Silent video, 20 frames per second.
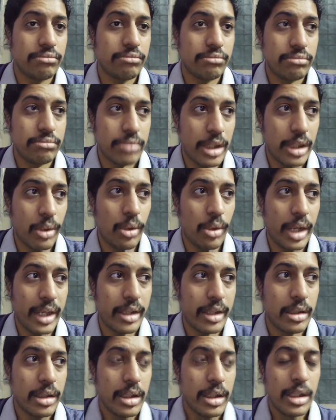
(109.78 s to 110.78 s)
you know
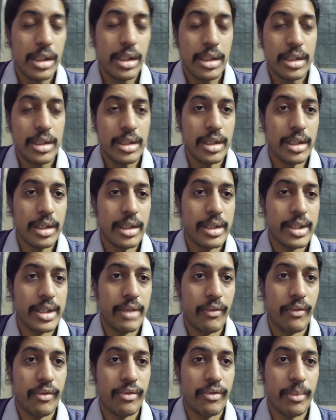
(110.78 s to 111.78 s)
like uh,
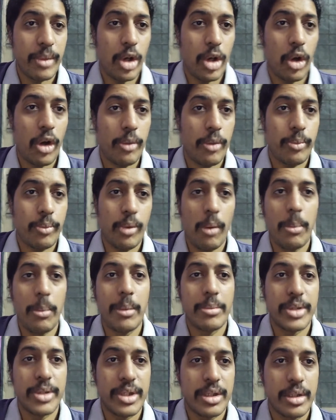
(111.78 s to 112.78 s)
suffered from a lot of
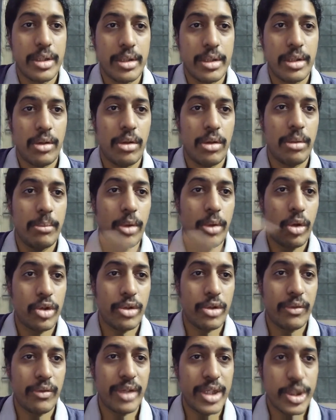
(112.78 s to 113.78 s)
problems because
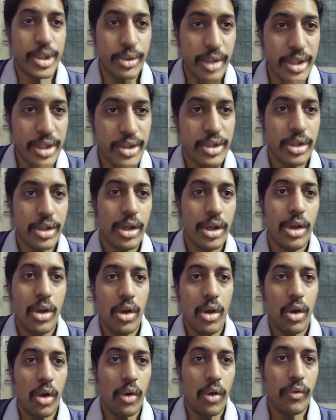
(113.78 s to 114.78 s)
of the stress
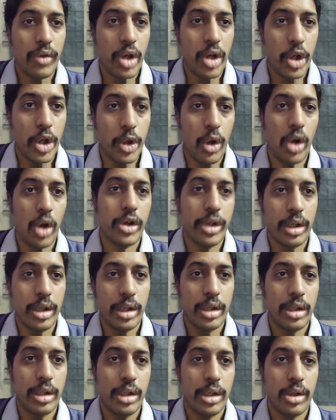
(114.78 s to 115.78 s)
of not
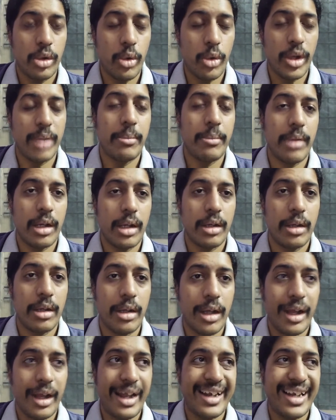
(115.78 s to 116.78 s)
going
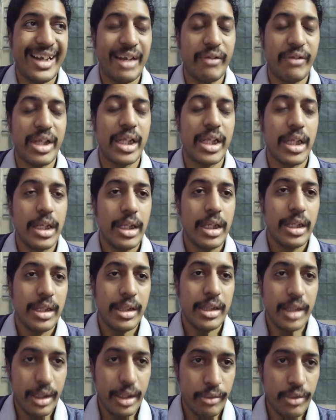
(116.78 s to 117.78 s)
and living
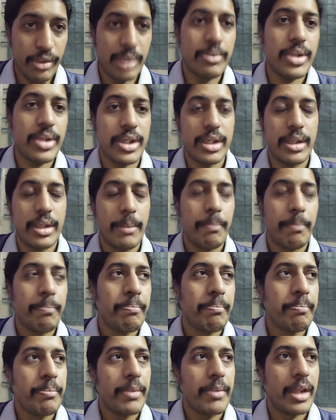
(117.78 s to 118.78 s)
their dreams
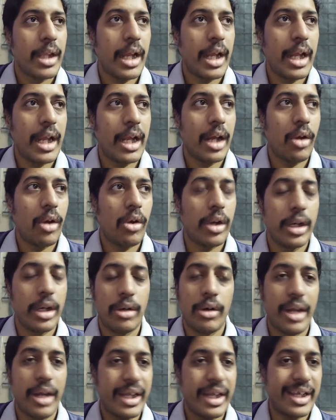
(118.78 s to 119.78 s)
and or you know
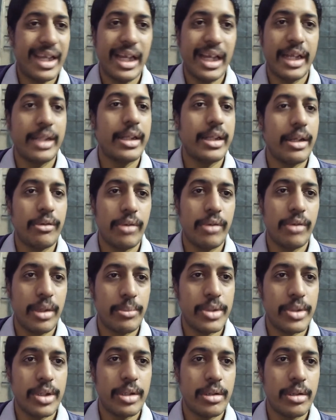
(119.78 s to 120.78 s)
like killing their
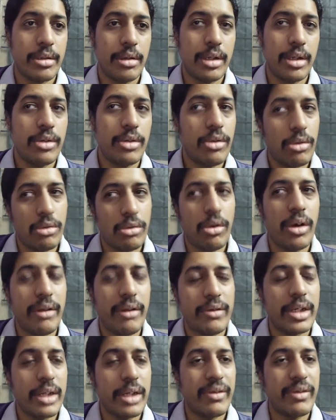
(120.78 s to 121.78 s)
dreams mm, not
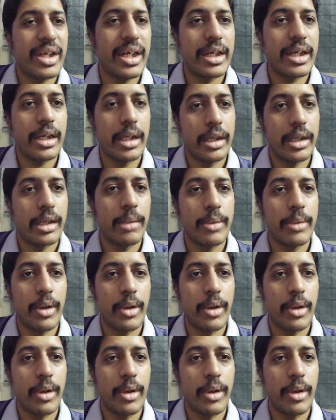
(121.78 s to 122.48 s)
even giving it a little bit of